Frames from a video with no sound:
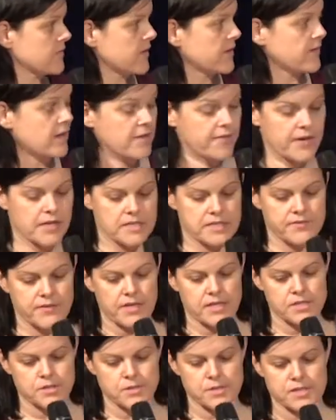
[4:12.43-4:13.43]
of effective
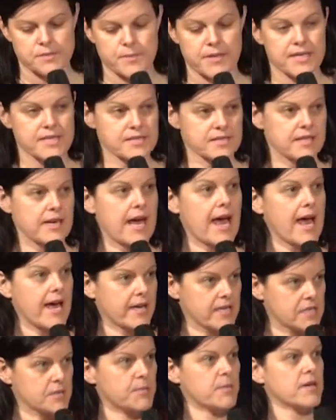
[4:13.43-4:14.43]
altruism is that it
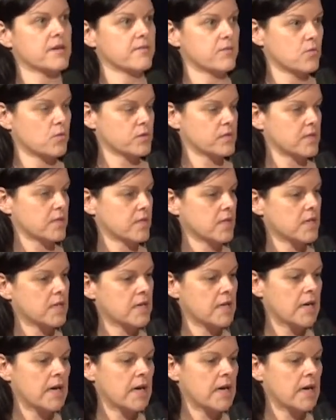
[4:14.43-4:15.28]
has been forcing